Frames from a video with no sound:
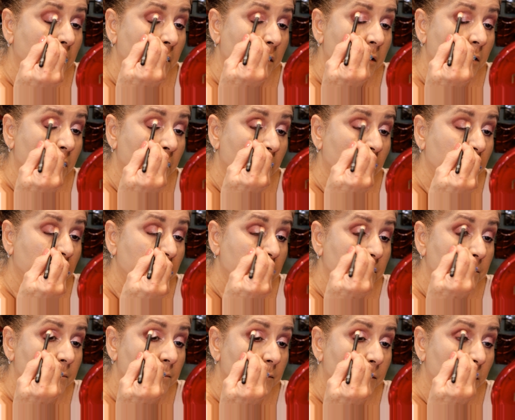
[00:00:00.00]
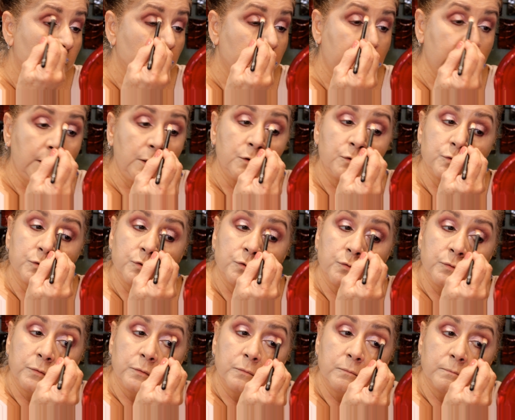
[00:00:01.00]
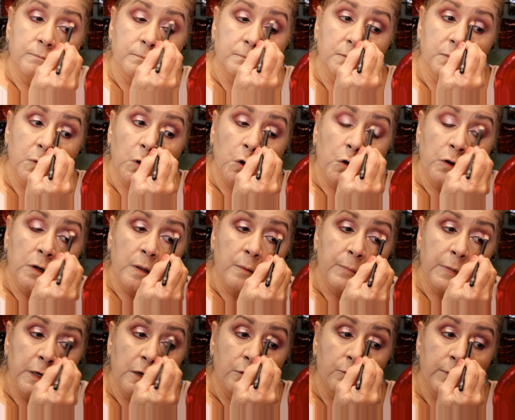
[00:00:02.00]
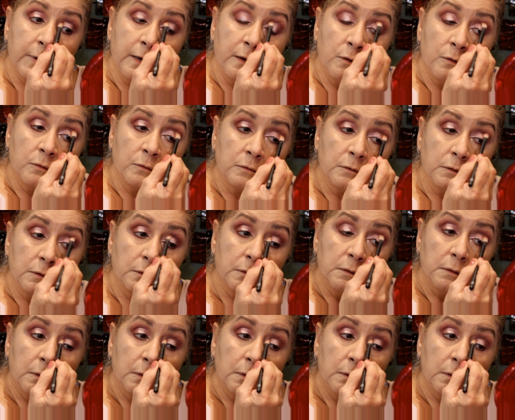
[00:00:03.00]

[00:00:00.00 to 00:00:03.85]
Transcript: you know, to get used to her not being around.